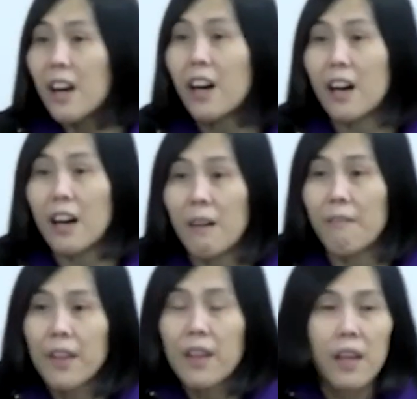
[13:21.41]

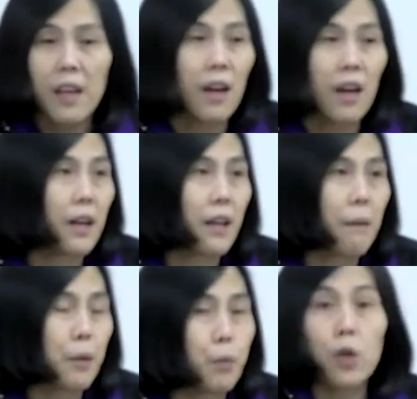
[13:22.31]
Um, uh,
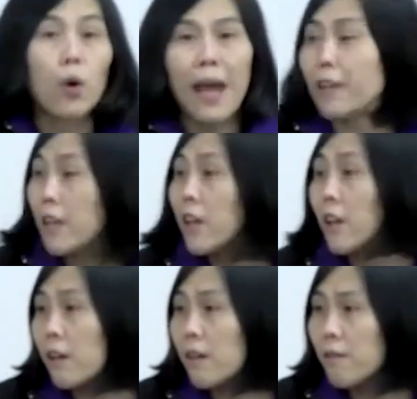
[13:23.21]
but we don't have it
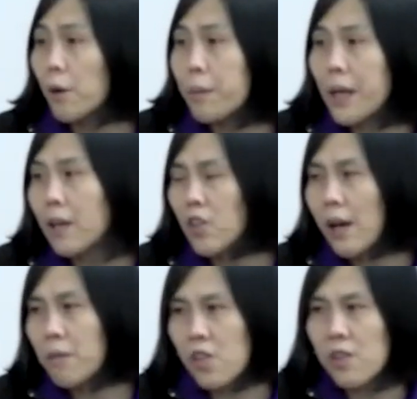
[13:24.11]
here. For me, it,
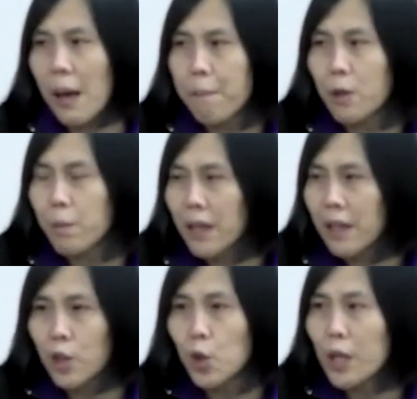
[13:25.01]
just happened to be
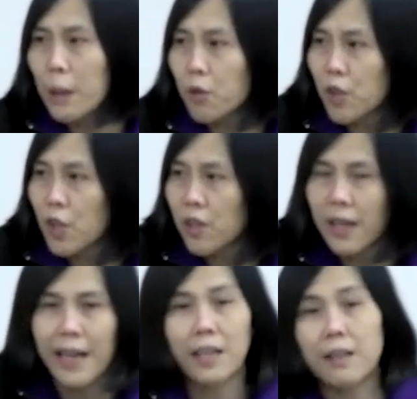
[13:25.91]
in a unique position
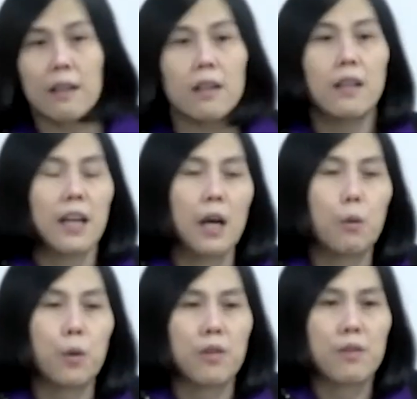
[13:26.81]
that I I
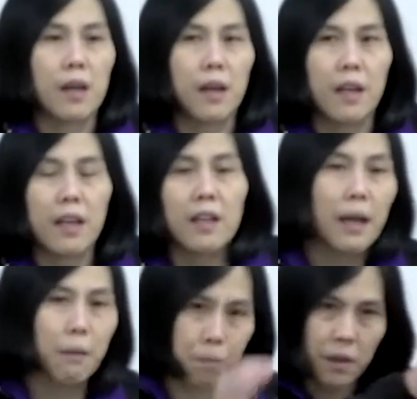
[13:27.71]
was uh, in
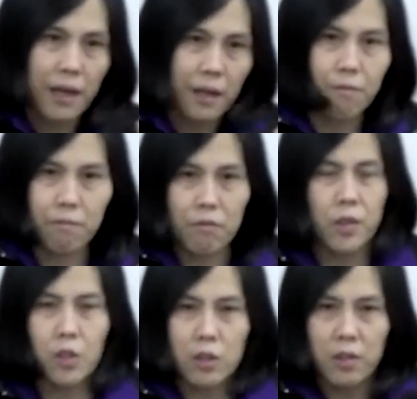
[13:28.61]
that kind of
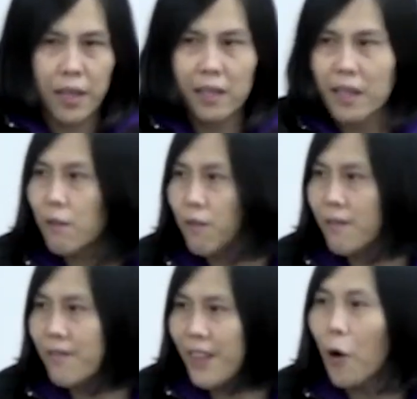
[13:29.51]
set- setting
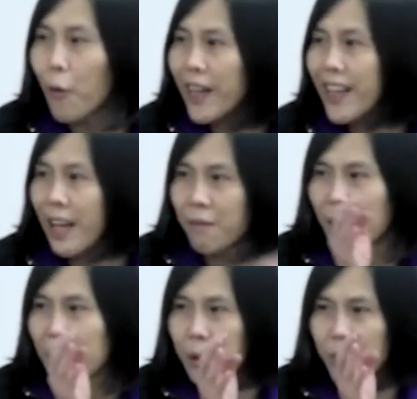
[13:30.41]
already. I,
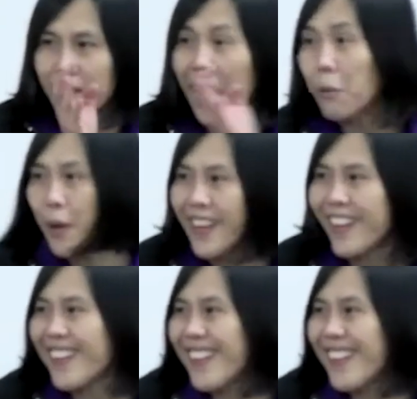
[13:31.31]
I, was done with it.